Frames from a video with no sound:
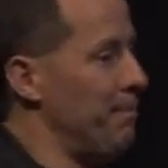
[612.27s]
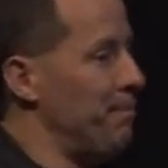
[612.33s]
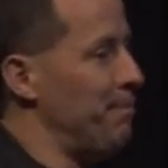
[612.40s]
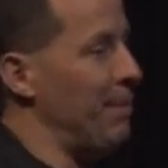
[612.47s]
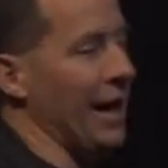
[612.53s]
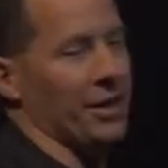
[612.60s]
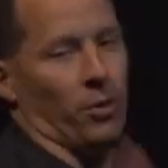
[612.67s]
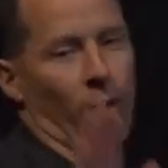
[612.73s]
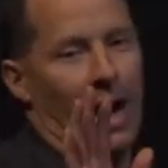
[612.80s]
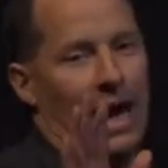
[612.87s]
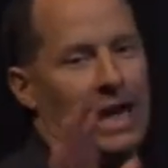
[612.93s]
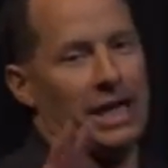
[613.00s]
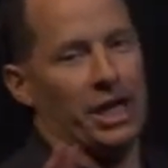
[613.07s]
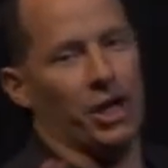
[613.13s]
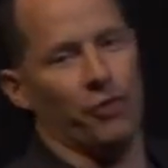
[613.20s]
By the
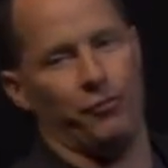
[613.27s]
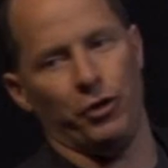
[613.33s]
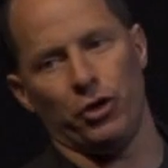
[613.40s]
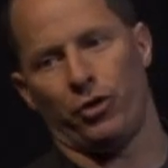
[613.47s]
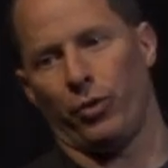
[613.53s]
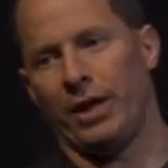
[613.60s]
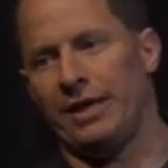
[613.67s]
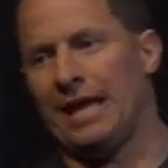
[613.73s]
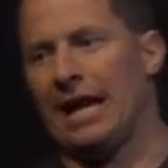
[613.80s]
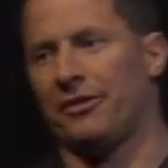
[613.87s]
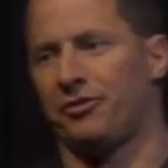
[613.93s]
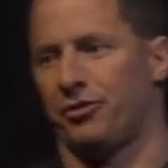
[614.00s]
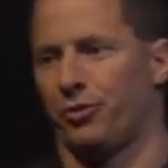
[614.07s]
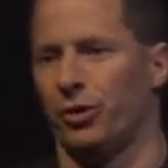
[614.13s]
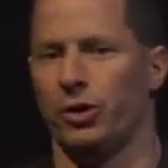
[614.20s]
way, if you agree
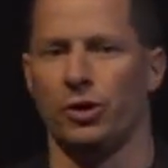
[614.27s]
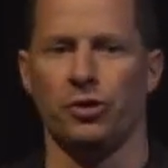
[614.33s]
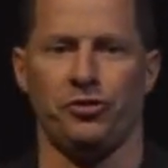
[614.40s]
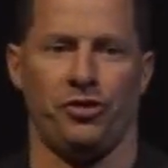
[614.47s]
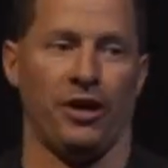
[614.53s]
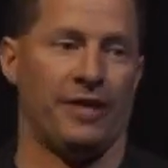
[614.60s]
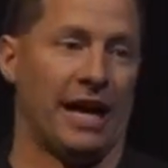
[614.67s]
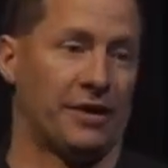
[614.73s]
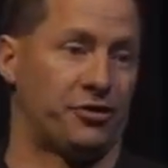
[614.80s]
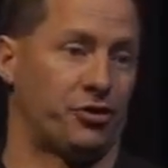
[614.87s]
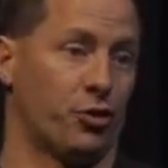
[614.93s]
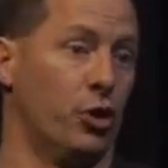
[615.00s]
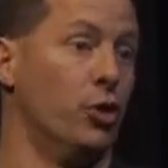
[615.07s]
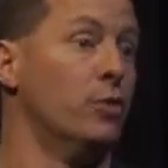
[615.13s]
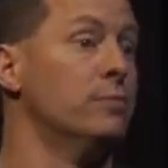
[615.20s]
that's true, say that's
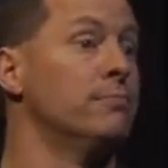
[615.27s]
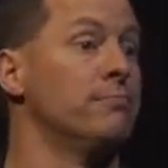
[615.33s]
true.